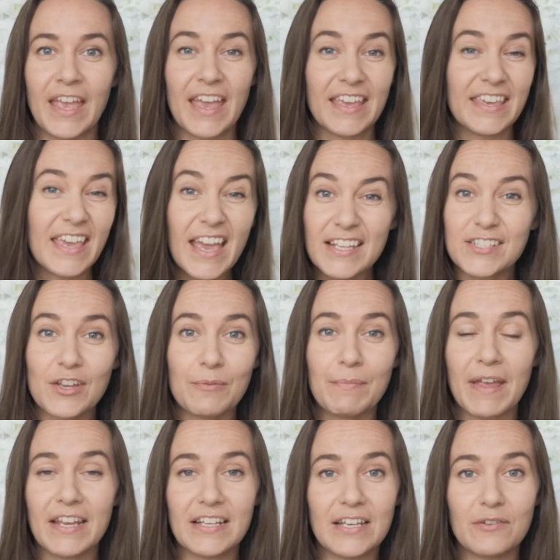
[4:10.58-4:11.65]
Yes, I
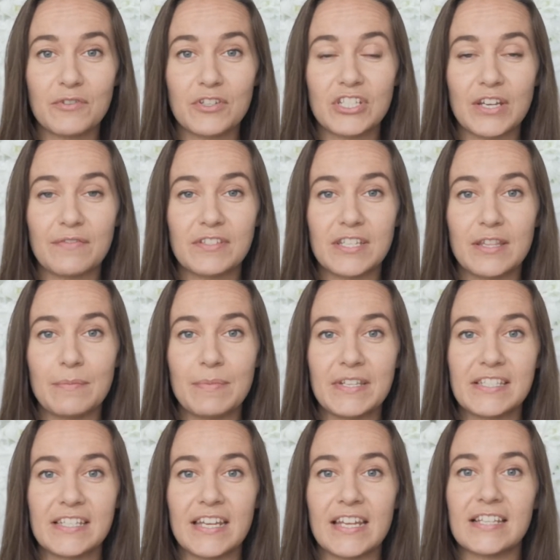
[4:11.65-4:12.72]
made little shifts to the
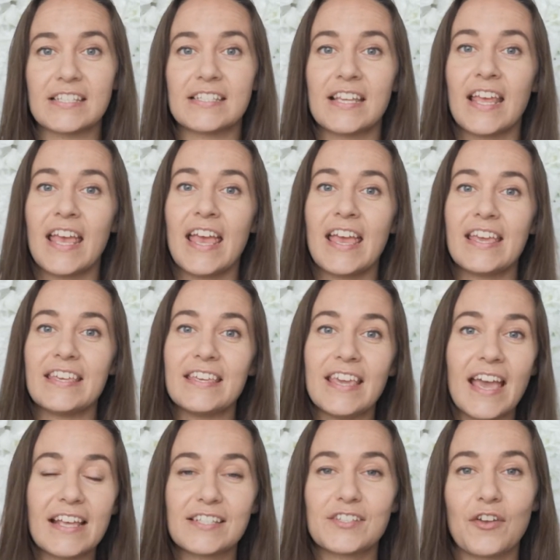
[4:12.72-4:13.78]
business.
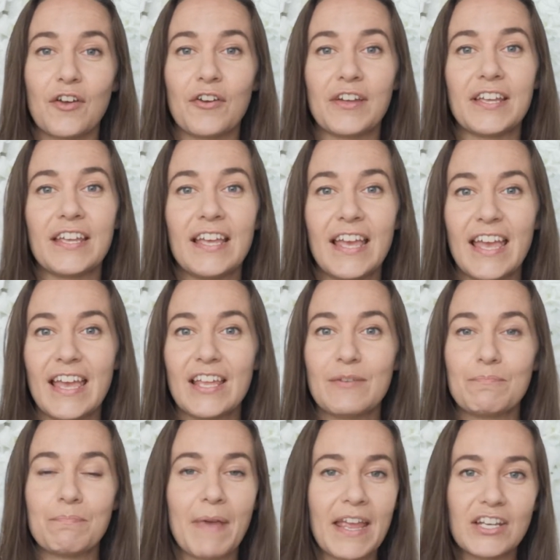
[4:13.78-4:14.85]
Yes, I
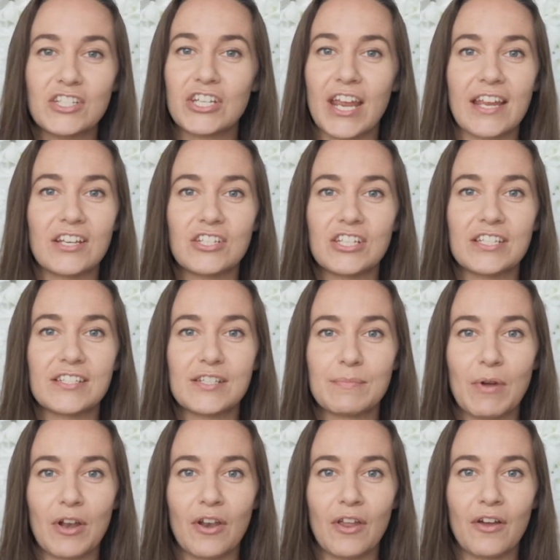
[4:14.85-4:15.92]
made changes to
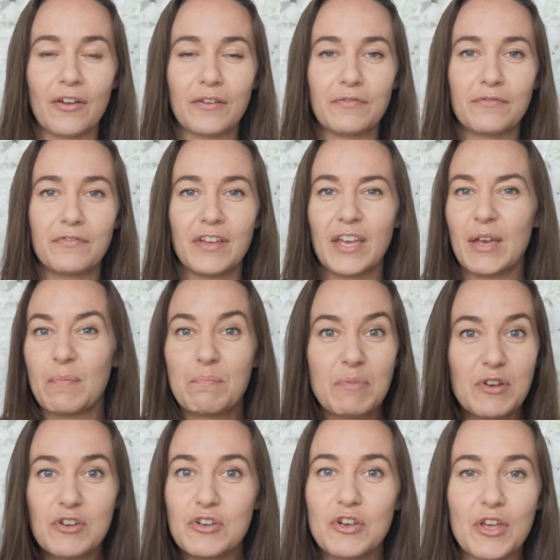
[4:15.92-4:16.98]
my life,
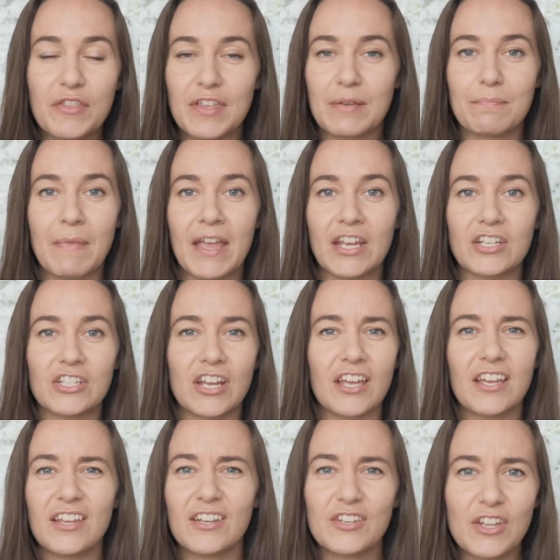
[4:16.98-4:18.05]
but nothing
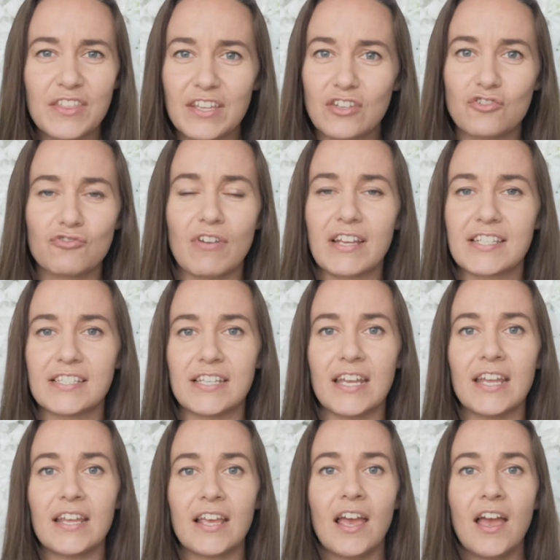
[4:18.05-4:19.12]
major, nothing
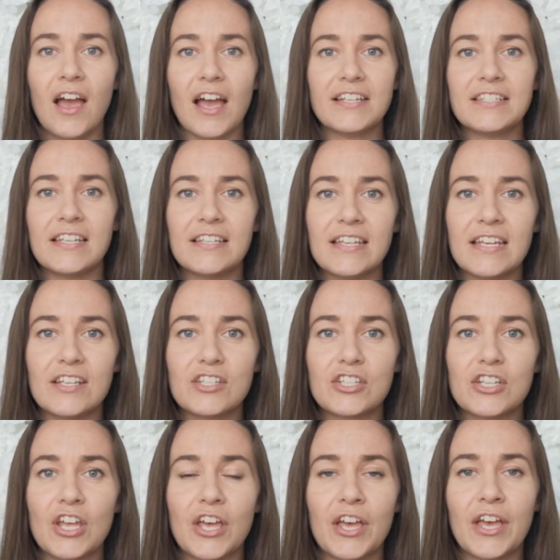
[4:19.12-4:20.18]
drastic. I didn't need
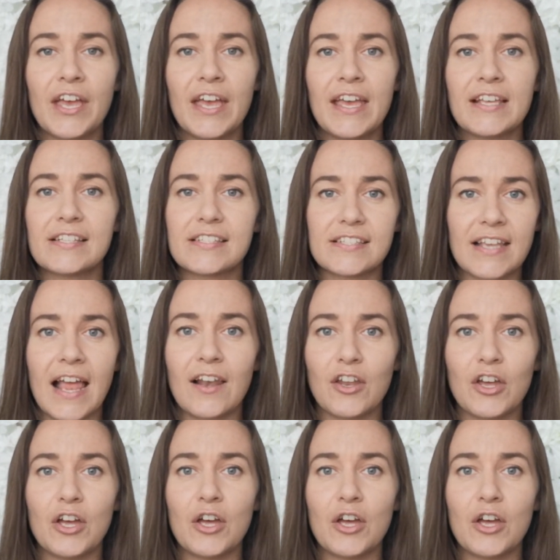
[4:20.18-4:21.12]
to sell